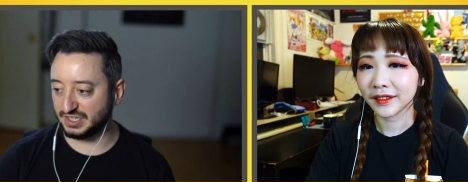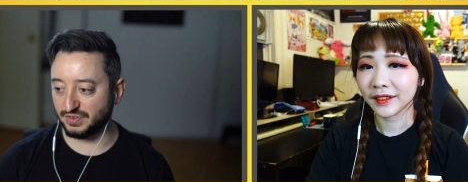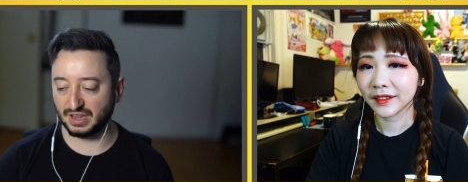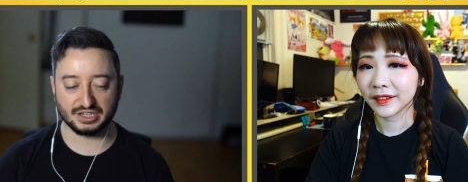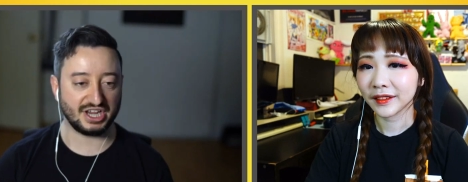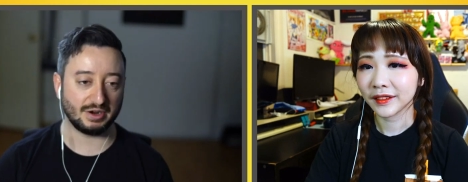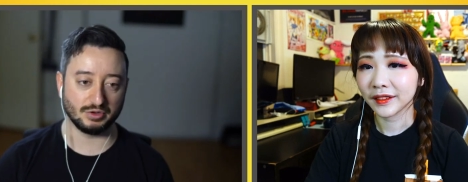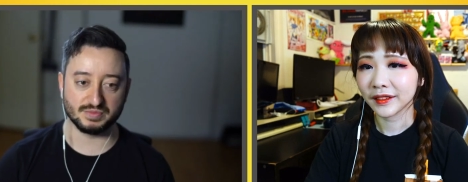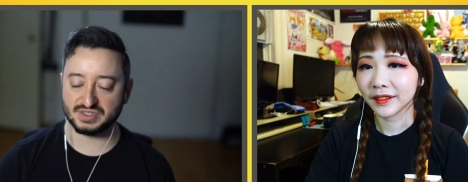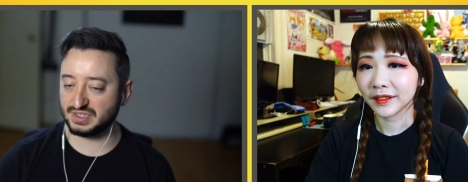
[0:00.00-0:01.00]
Speaker 1: different like chat
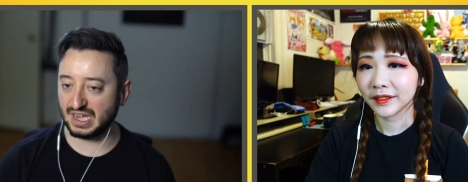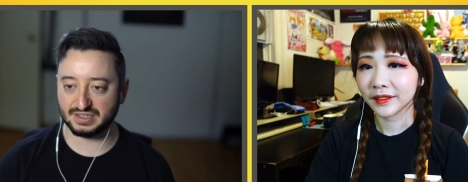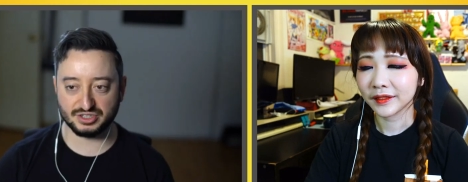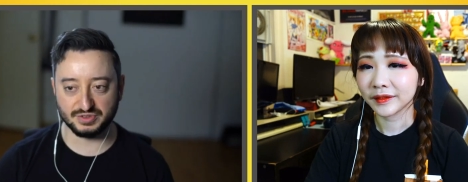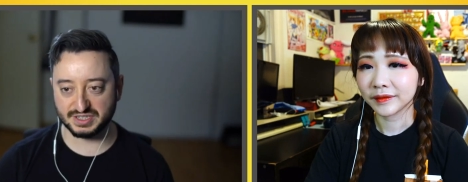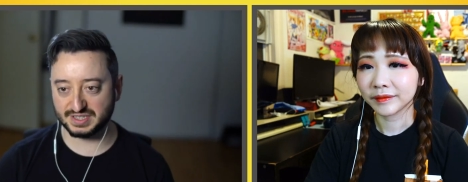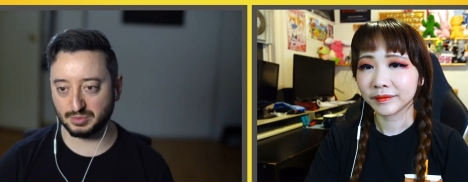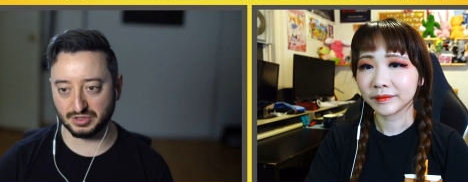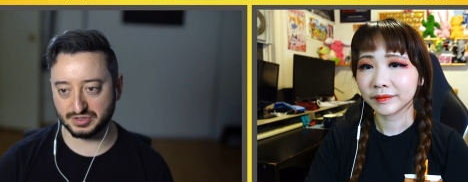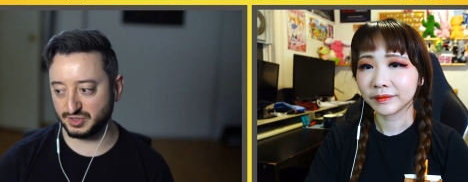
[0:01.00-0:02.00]
rooms, not too dissimilar
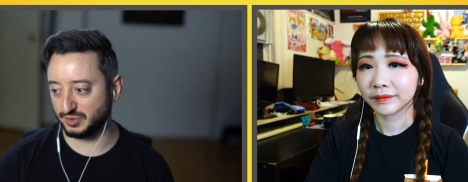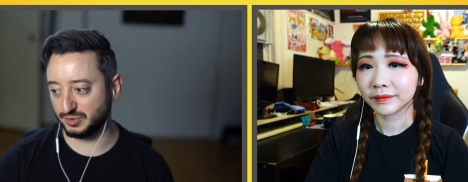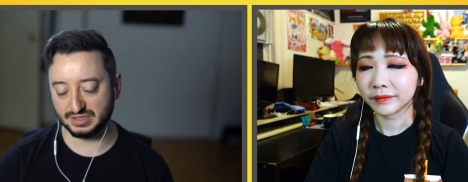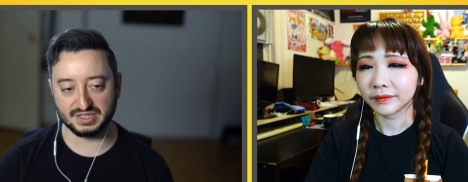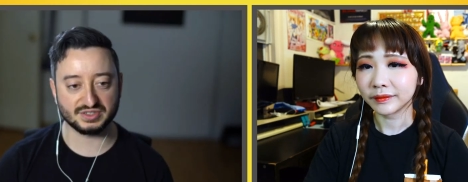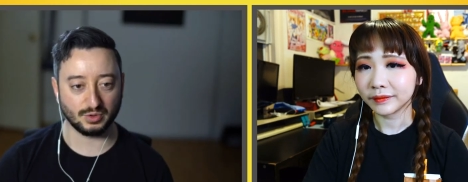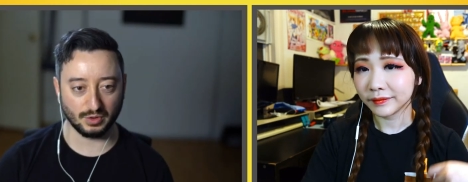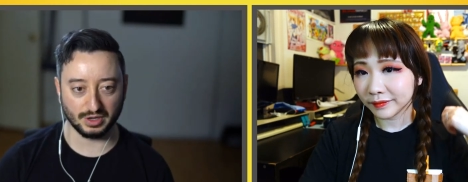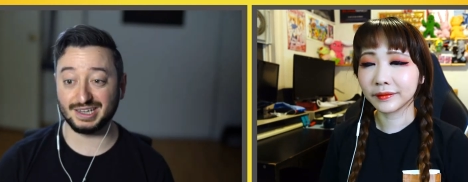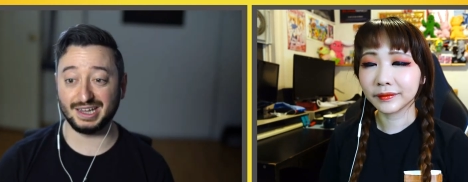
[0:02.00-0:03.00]
to
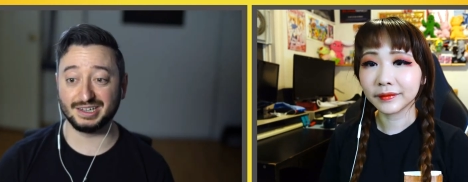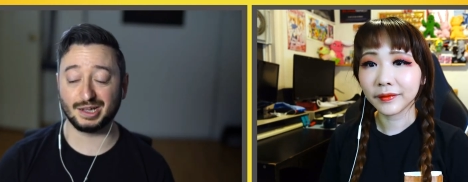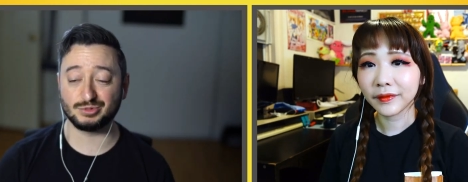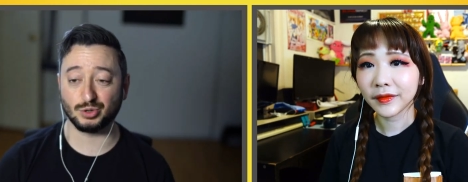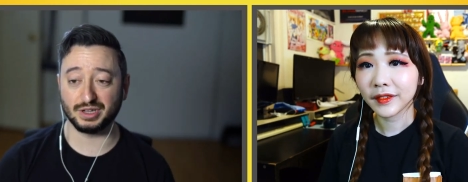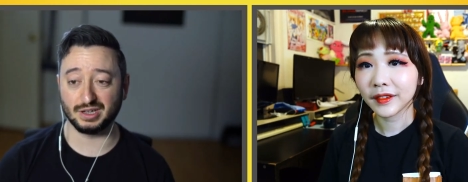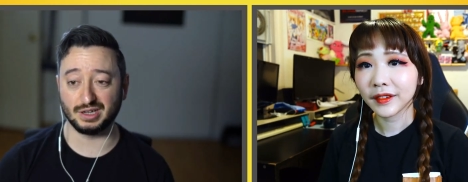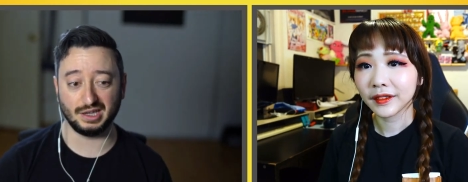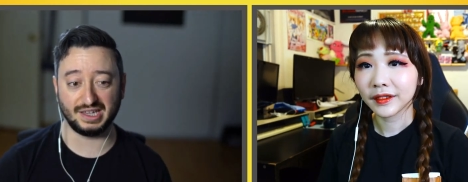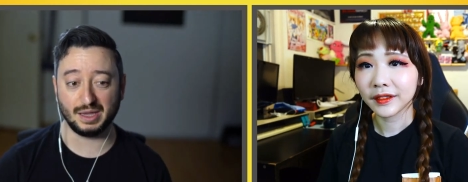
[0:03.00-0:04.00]
Discord. Ended up joining a
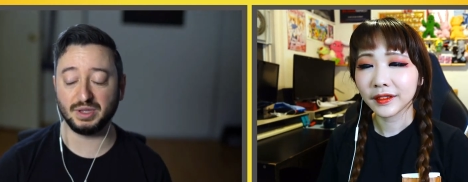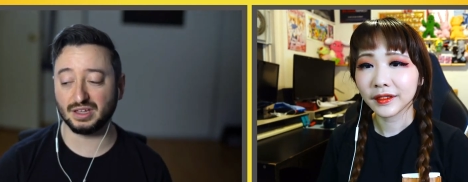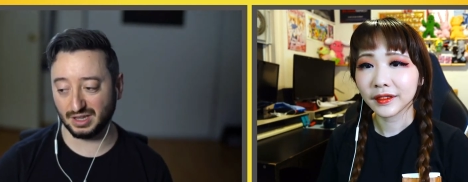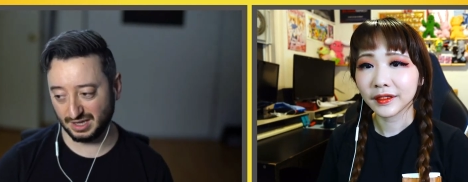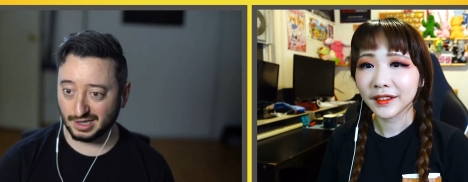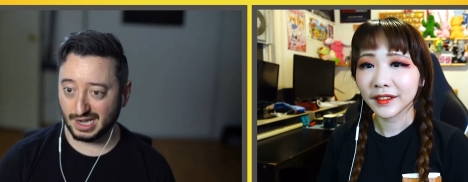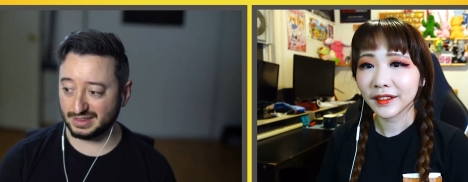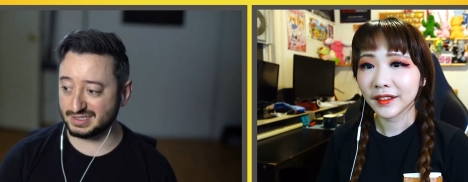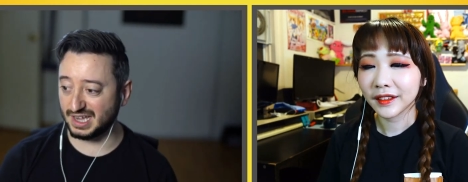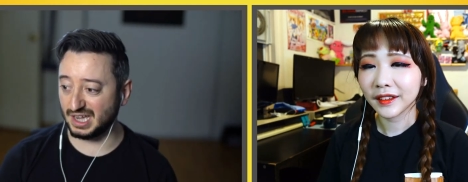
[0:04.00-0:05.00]
gaming clan at the
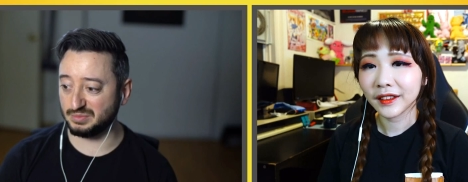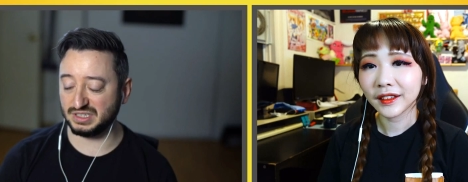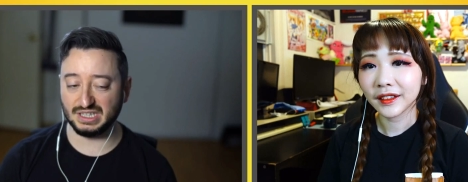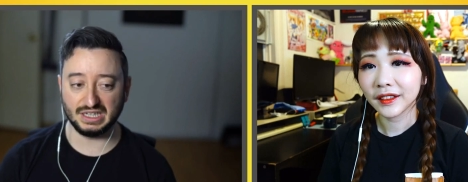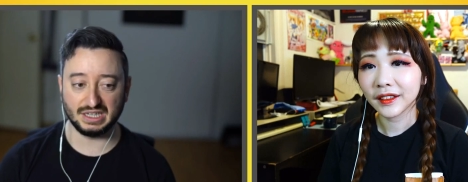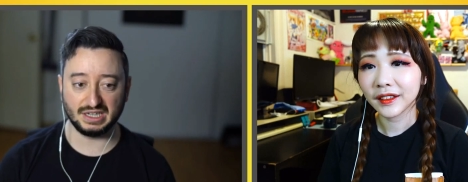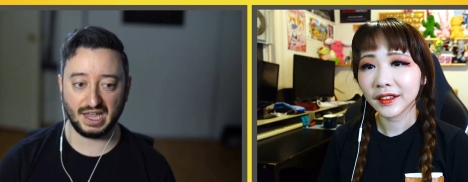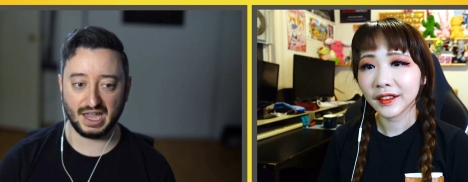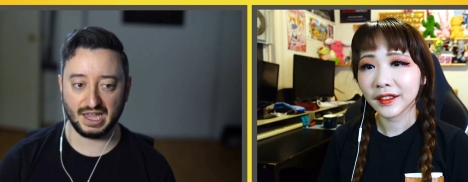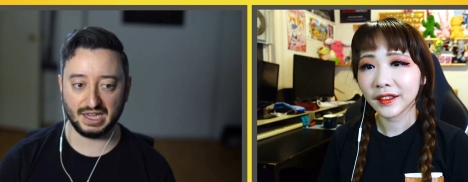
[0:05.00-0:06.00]
time, needed
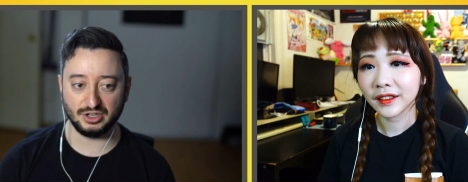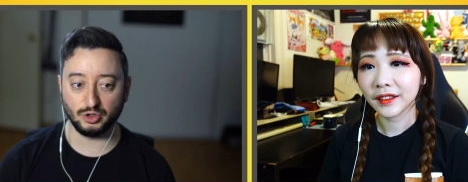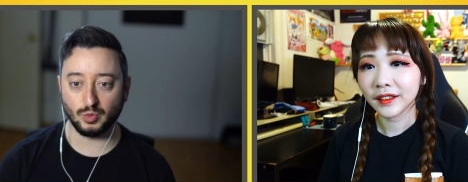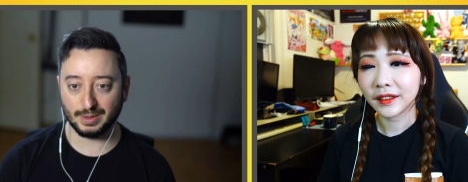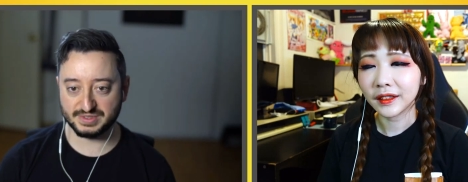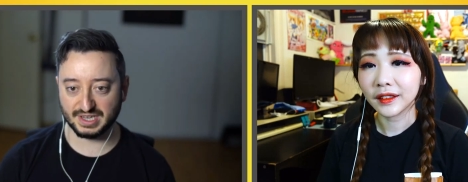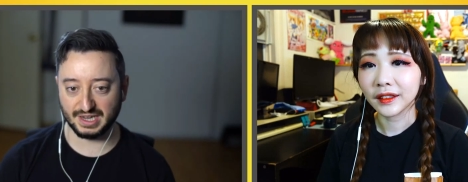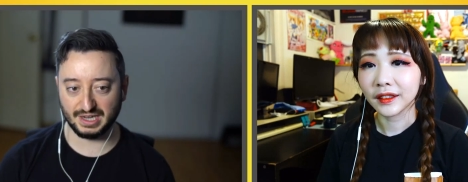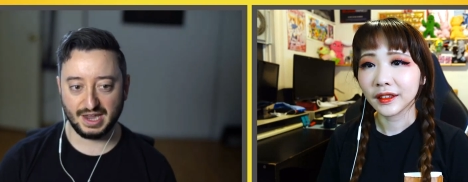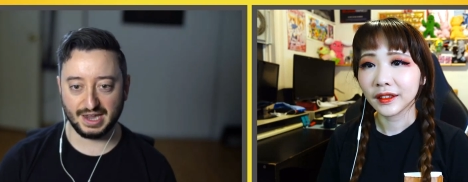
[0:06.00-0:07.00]
a new
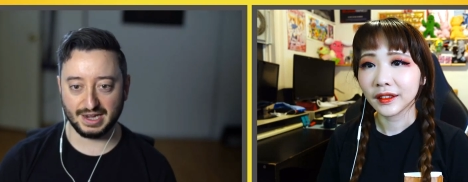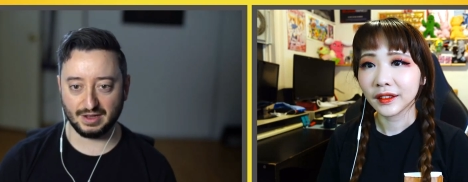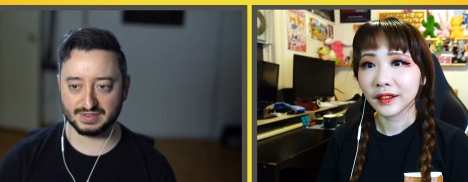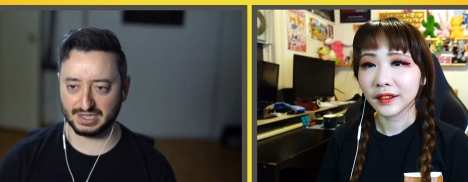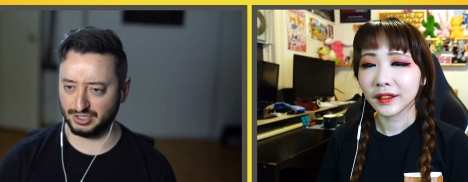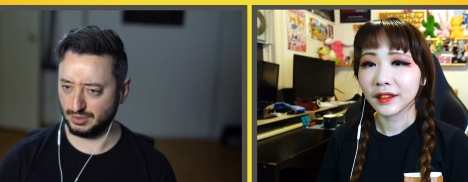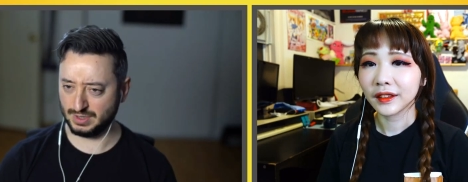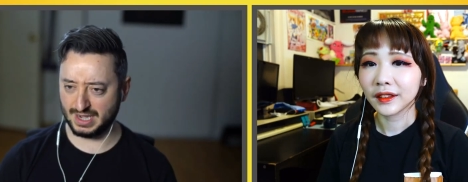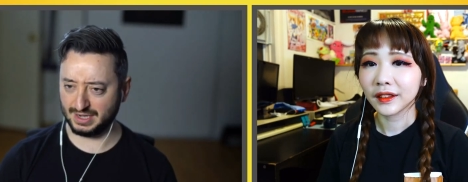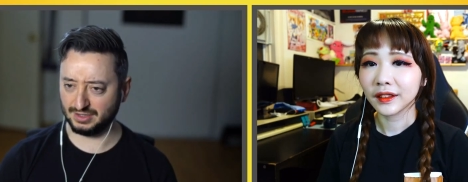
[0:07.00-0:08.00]
website. And I was like, you know what?
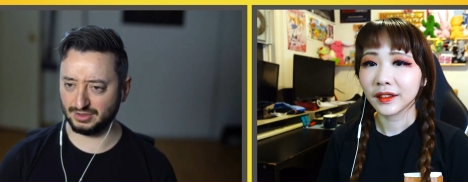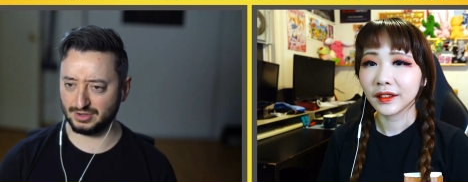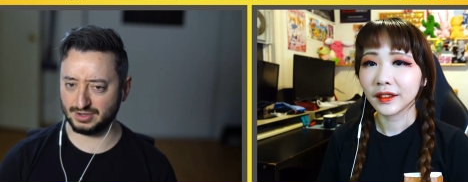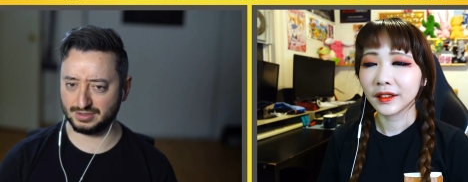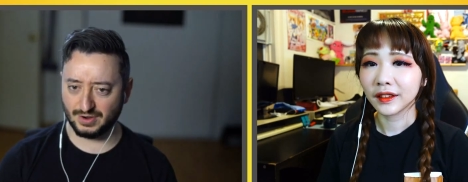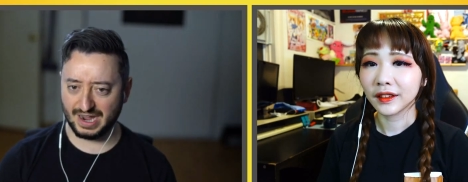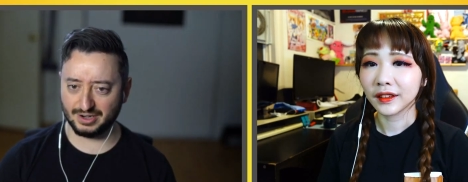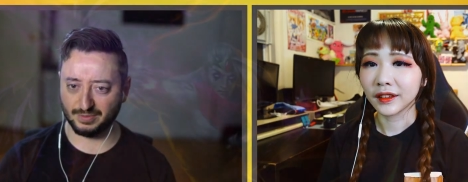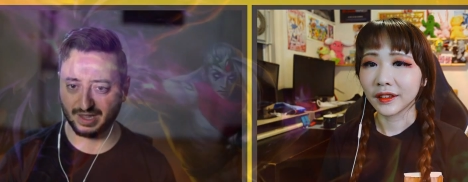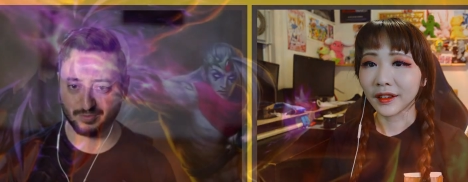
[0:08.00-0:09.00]
I can learn how to
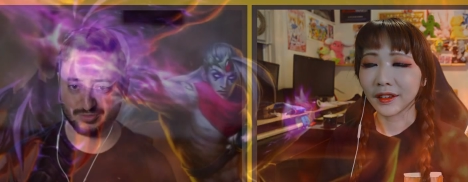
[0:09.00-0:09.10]
like